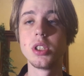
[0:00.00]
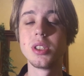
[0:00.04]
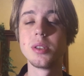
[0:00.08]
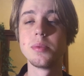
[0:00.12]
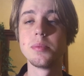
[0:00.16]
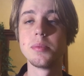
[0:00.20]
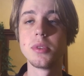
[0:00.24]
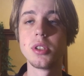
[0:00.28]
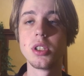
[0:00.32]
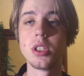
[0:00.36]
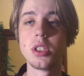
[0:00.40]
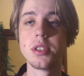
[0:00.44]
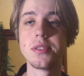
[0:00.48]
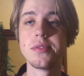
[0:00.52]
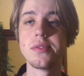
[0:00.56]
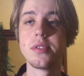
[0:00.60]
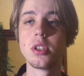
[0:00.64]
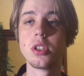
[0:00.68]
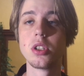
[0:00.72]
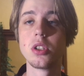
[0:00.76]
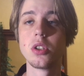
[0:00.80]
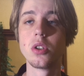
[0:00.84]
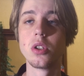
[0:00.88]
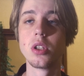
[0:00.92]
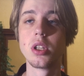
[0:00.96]
My name is
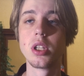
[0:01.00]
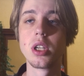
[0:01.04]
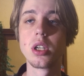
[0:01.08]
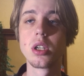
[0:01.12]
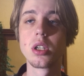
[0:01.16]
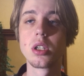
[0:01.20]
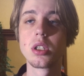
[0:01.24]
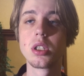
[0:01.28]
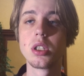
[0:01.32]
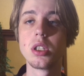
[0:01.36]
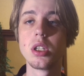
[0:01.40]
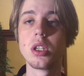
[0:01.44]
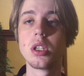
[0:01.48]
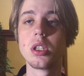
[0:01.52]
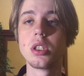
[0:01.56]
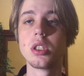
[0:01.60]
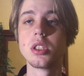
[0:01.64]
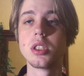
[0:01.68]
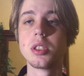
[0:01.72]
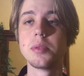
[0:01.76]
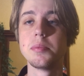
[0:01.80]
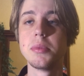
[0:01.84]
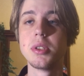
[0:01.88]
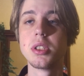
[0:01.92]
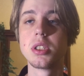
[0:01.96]
Oleg. I'm
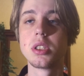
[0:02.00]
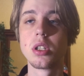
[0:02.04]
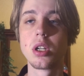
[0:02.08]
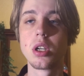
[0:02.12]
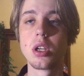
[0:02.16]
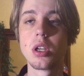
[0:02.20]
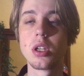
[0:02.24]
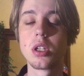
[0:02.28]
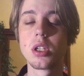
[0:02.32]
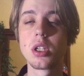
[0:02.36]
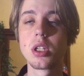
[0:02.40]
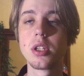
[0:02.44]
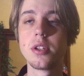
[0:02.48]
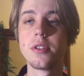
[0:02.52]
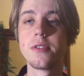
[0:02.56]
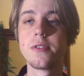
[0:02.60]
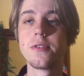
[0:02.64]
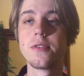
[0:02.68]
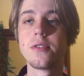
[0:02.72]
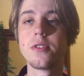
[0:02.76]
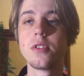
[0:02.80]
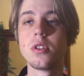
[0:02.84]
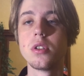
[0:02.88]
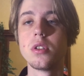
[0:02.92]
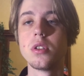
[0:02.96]
from the city of
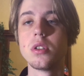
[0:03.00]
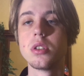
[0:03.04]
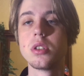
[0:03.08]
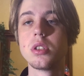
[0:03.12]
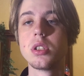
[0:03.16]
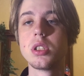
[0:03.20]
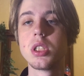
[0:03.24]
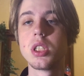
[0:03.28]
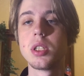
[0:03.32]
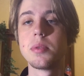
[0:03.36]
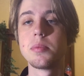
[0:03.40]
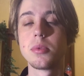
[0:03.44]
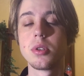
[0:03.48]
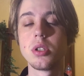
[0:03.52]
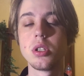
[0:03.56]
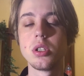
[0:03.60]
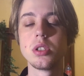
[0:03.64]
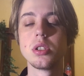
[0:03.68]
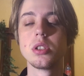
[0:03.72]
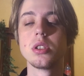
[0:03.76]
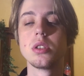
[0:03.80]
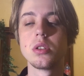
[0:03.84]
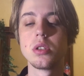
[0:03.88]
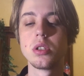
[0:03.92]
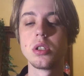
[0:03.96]
Kharkiv, and I
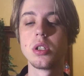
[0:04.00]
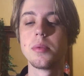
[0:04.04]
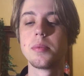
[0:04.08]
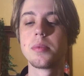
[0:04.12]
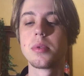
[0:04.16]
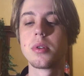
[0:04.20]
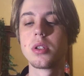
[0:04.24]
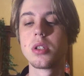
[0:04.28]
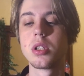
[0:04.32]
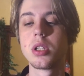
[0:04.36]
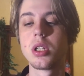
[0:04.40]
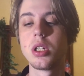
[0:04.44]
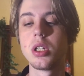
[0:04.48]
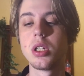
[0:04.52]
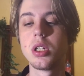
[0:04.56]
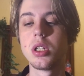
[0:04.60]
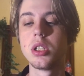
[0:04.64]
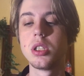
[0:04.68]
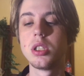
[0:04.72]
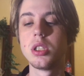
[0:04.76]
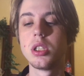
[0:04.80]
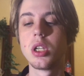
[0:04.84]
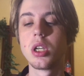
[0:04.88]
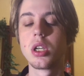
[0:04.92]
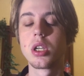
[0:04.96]
work with my
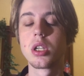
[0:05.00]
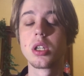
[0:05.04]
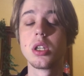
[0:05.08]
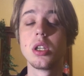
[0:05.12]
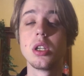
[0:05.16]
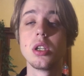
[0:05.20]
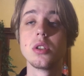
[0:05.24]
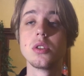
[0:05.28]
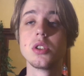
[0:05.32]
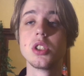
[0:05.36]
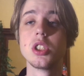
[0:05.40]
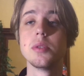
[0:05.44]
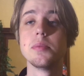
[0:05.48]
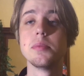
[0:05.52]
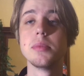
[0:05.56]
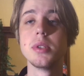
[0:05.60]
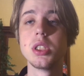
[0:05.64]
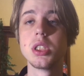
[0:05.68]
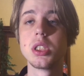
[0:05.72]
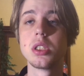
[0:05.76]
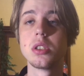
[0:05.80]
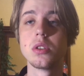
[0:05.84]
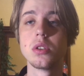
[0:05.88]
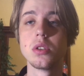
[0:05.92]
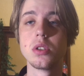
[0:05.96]
father in an
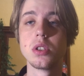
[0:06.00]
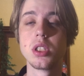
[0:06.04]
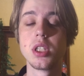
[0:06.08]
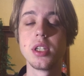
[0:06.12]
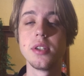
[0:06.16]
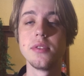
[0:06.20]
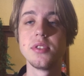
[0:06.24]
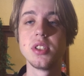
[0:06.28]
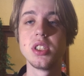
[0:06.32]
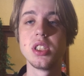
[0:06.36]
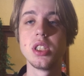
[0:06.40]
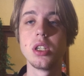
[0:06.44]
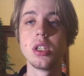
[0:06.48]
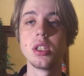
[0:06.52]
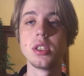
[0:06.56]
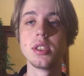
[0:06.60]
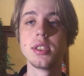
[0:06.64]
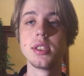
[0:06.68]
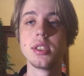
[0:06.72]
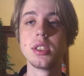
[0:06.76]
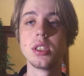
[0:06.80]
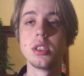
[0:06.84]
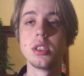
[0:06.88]
emergency hospital.